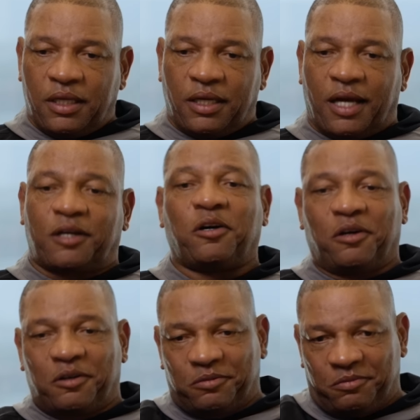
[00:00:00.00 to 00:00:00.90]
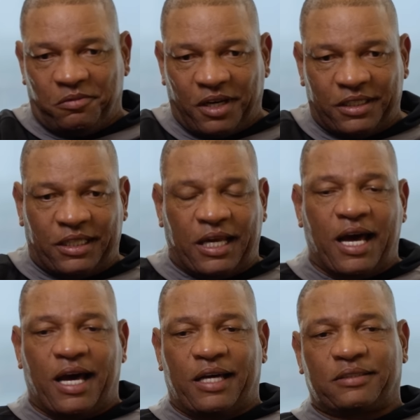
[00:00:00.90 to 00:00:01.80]
And I called wow. one of the
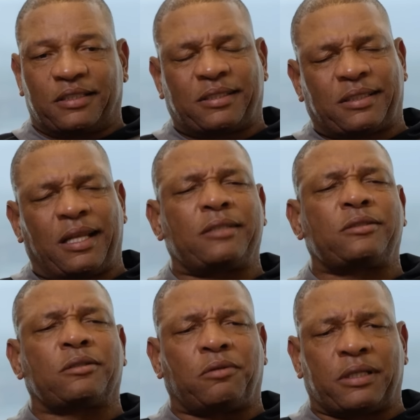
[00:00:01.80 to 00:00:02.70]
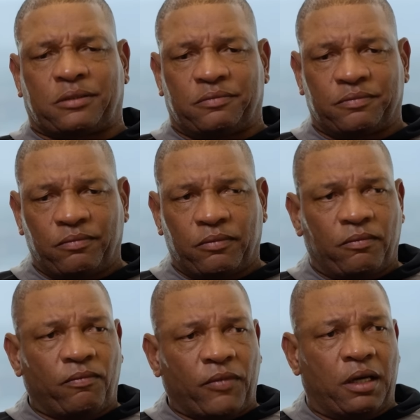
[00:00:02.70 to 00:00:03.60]
guys. I said, "Can I ask you a question?
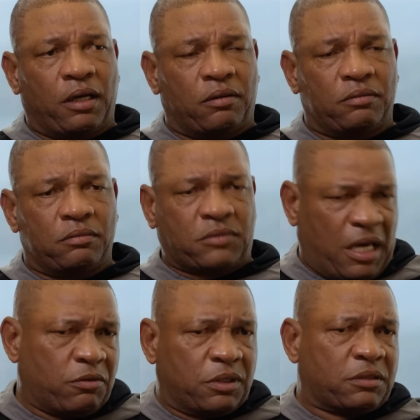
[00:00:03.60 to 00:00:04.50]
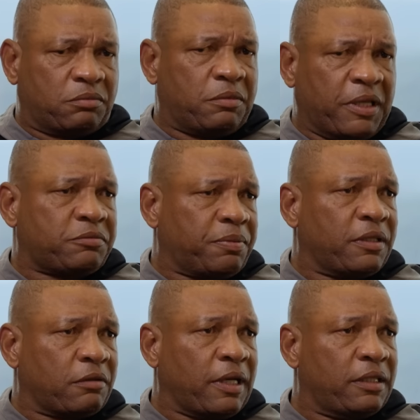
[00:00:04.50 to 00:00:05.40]
Uh, Tiger Woods is the best
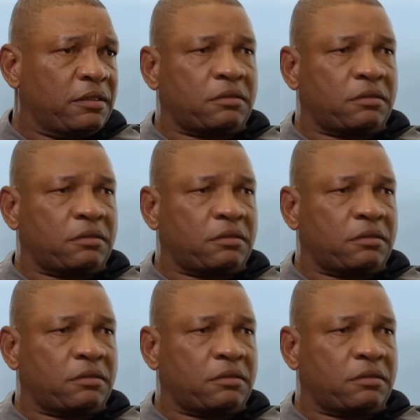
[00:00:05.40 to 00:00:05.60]
player, right?" He